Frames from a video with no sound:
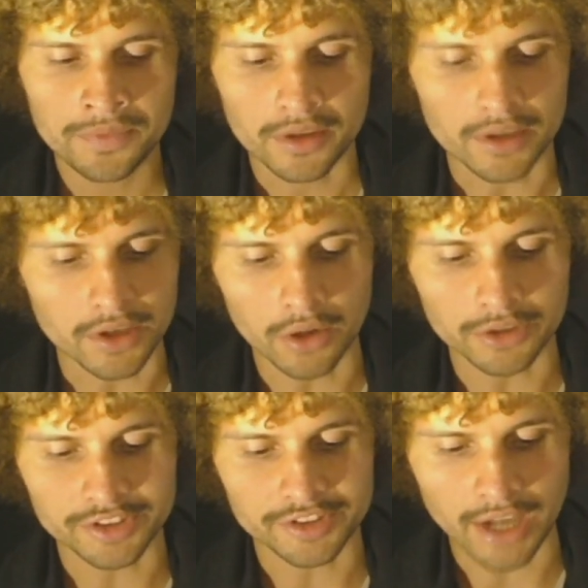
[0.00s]

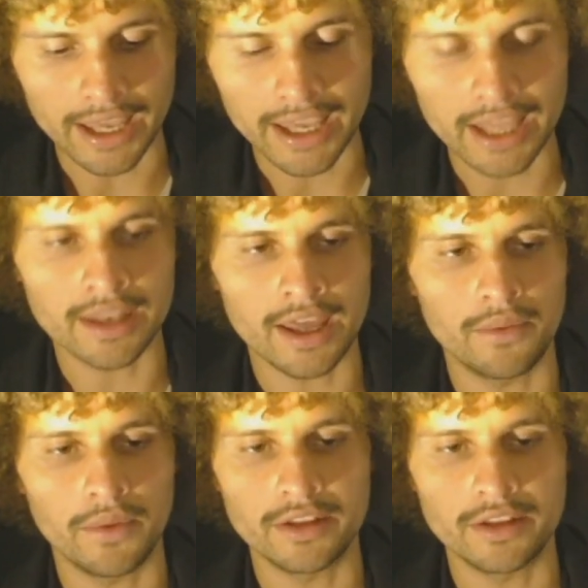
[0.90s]
It's just not hitting that way.